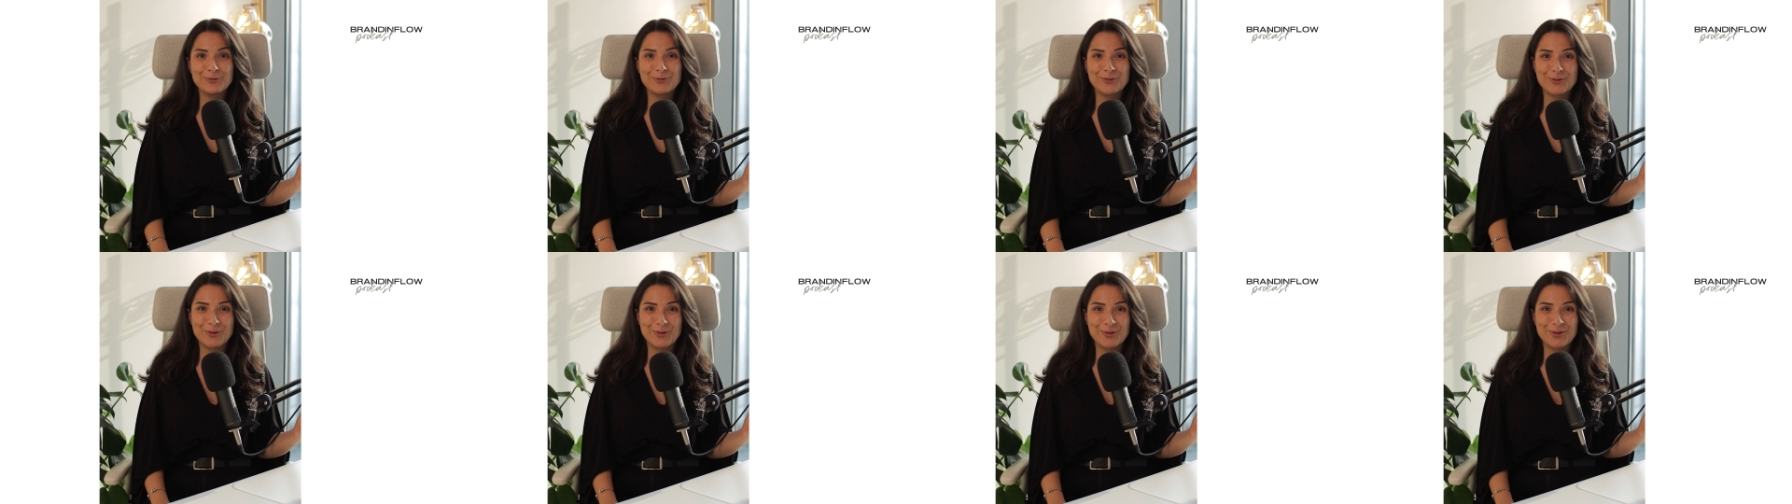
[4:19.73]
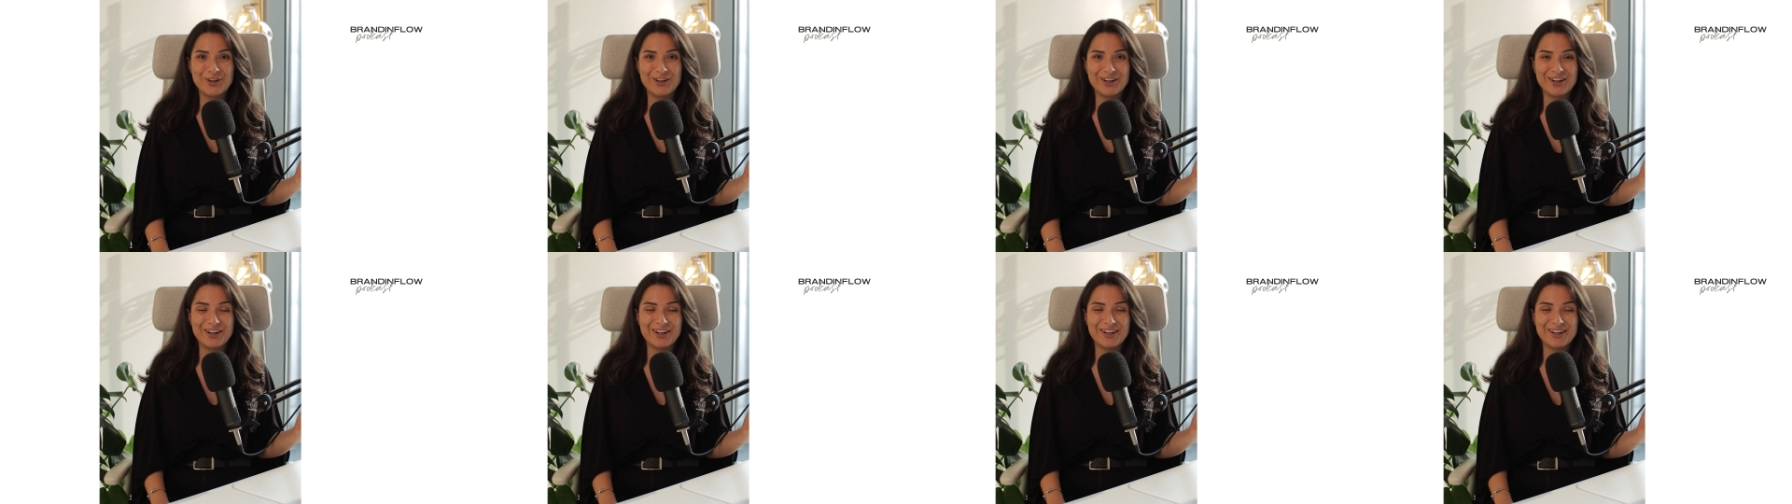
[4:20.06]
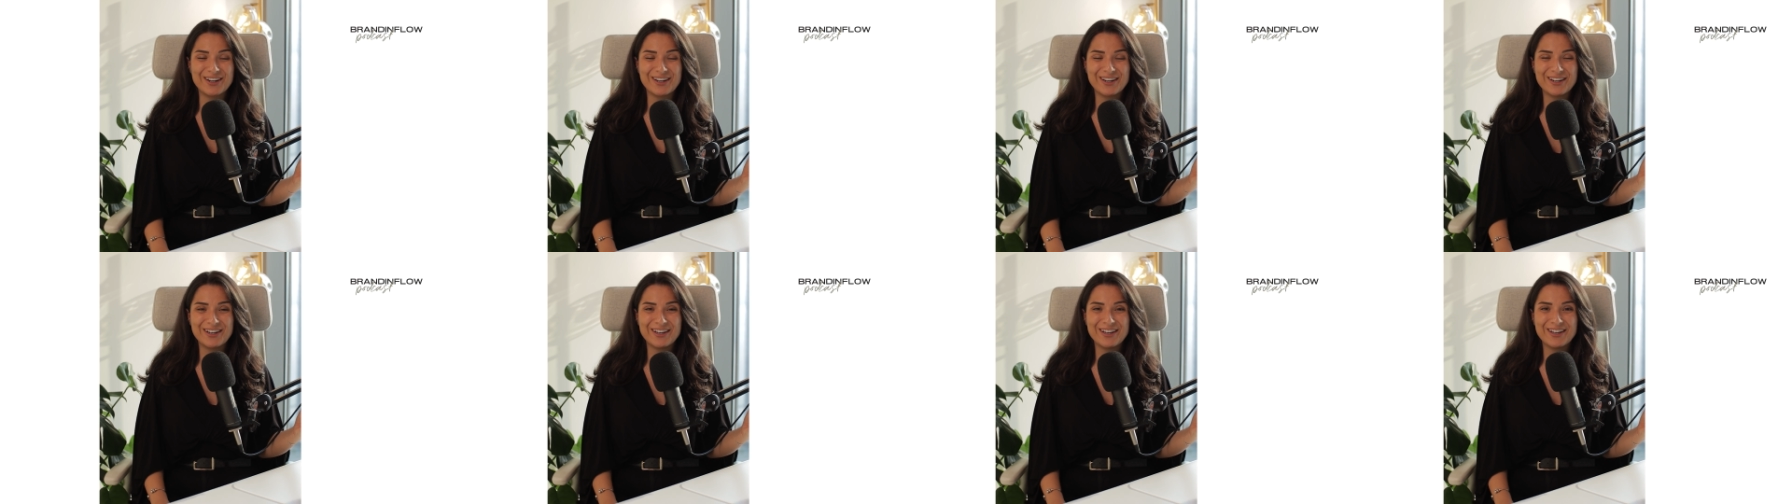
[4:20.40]

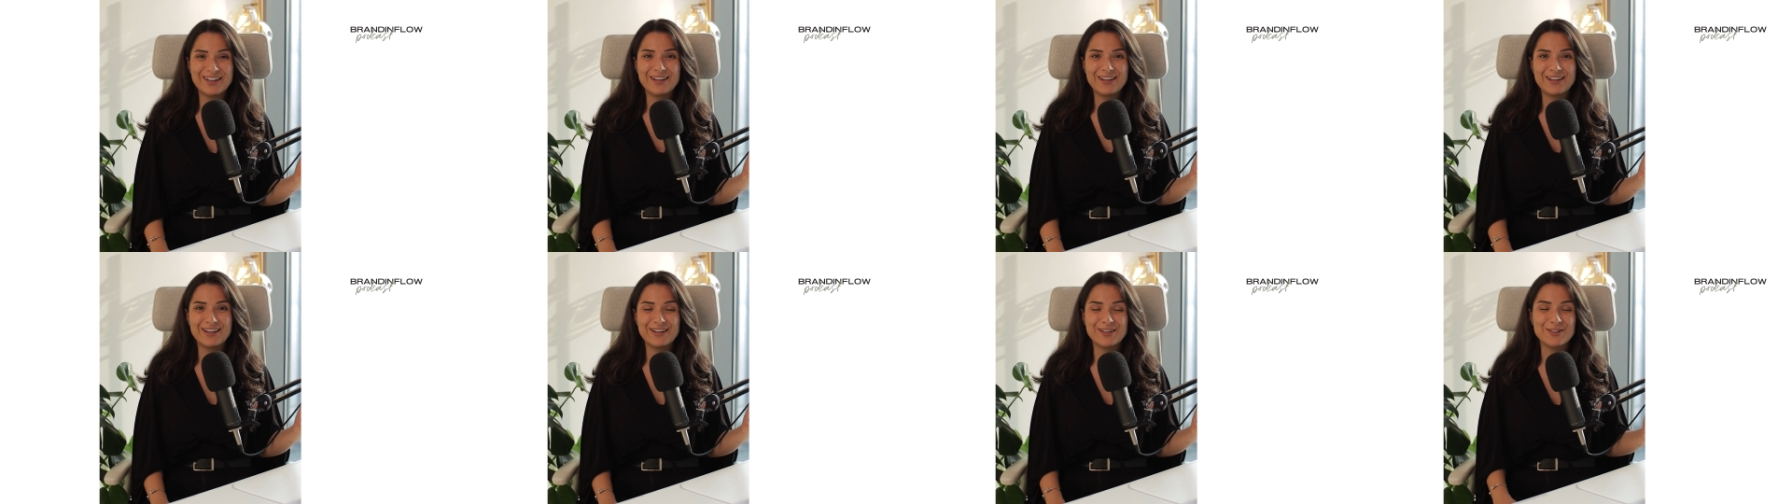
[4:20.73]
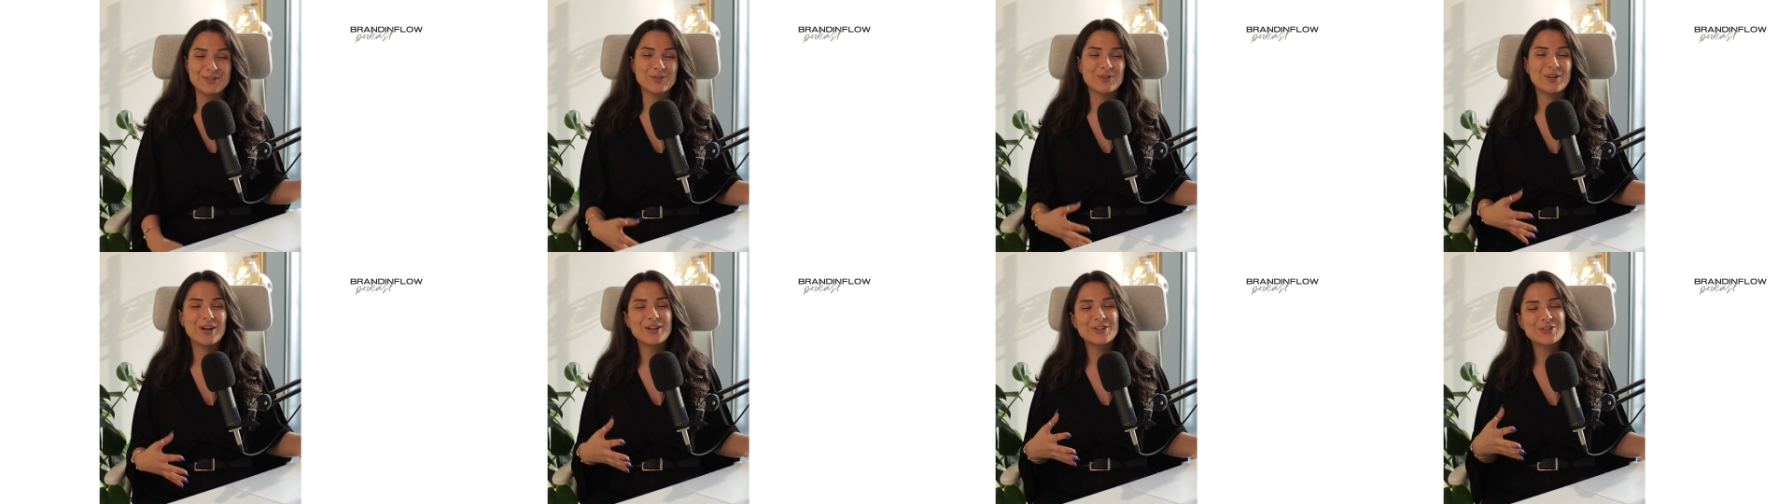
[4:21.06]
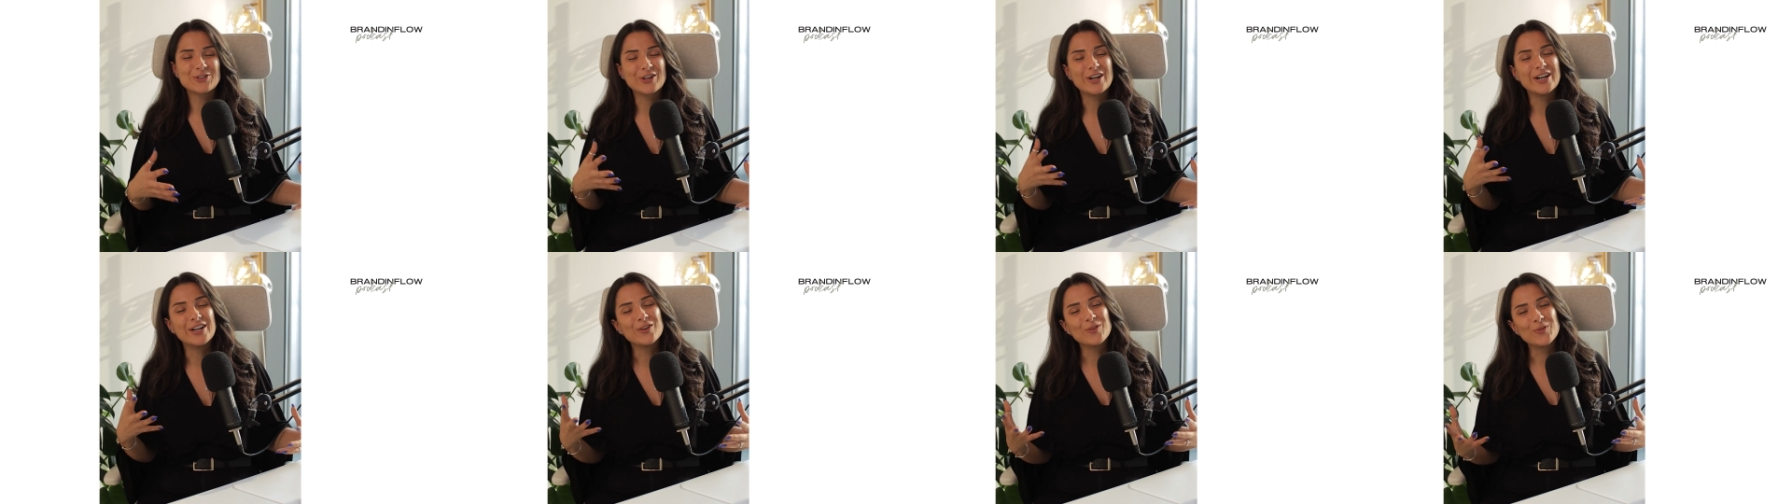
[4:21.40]
for a
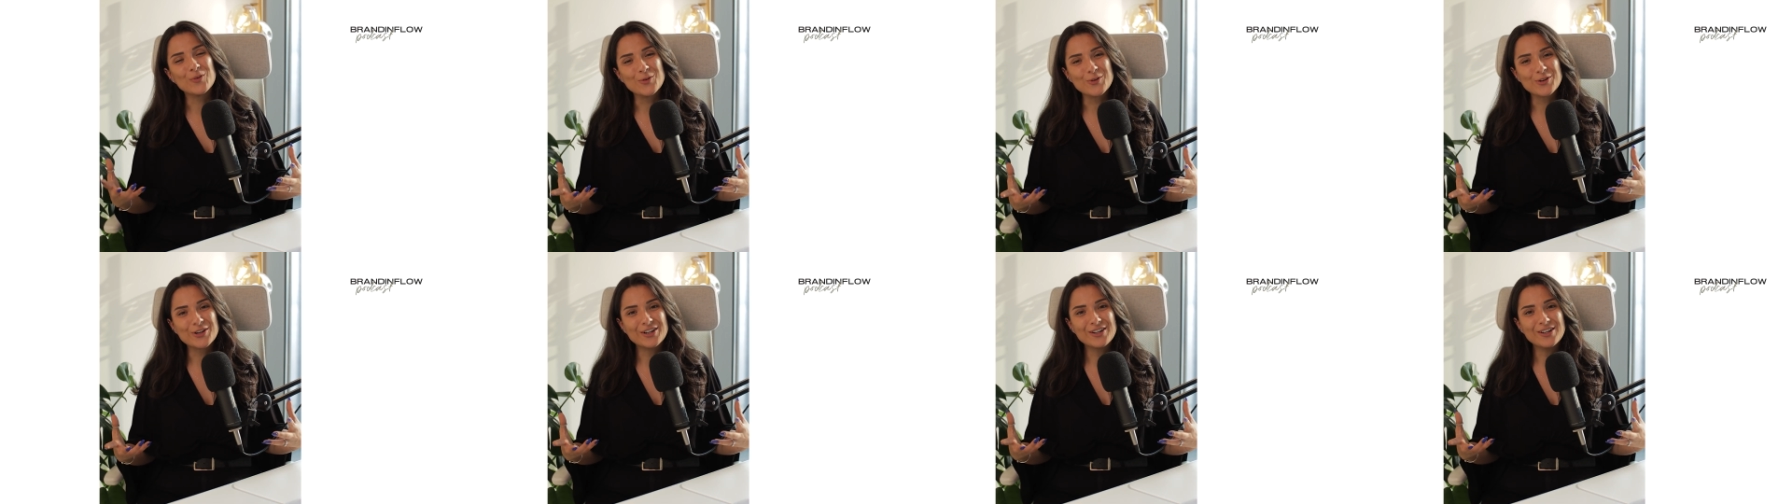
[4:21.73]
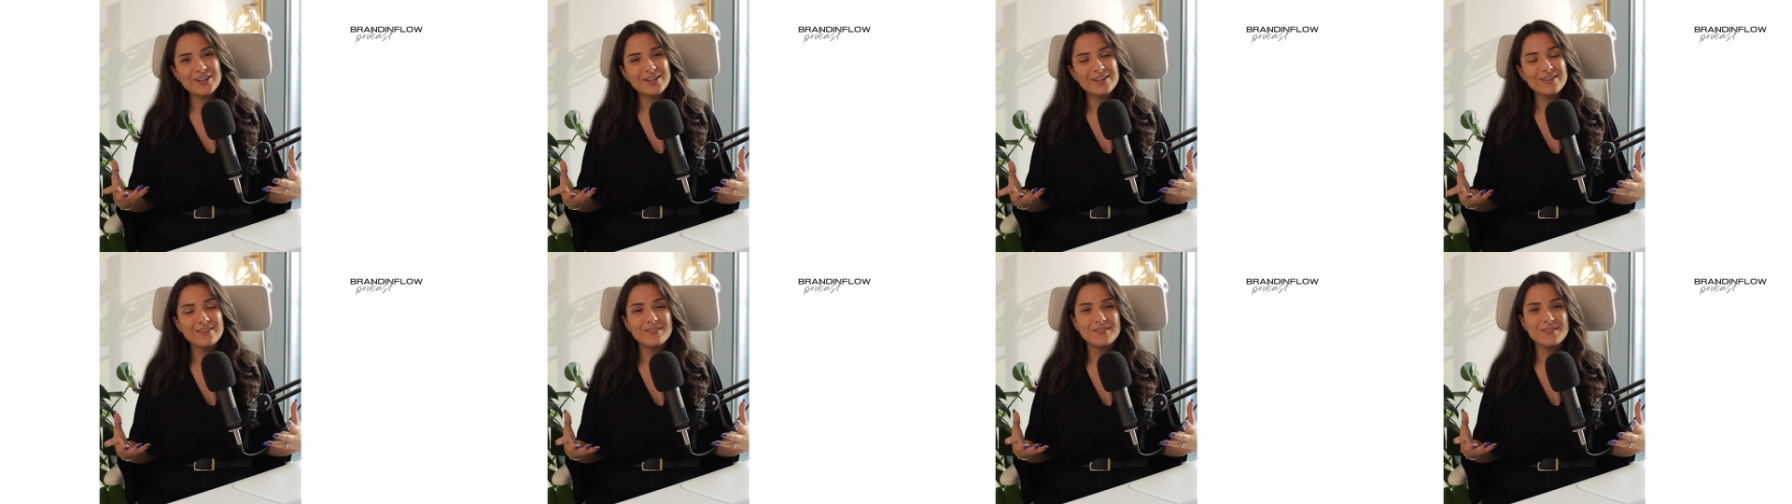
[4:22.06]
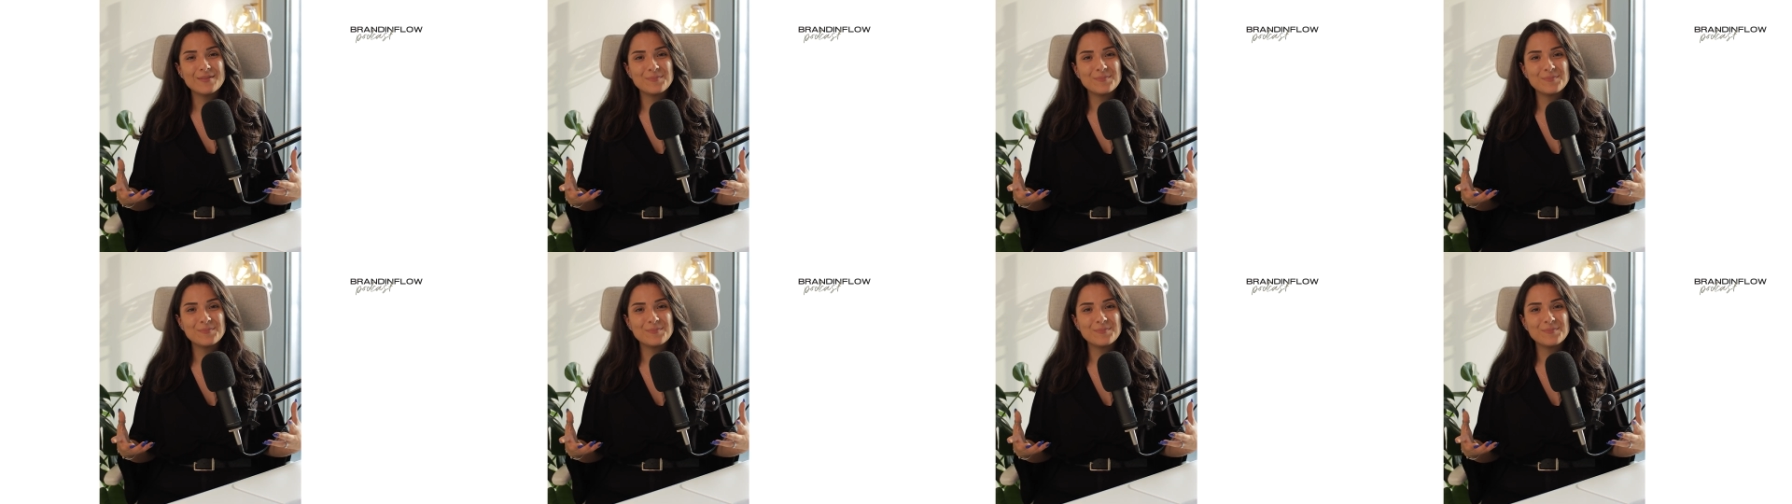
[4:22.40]
structure and order,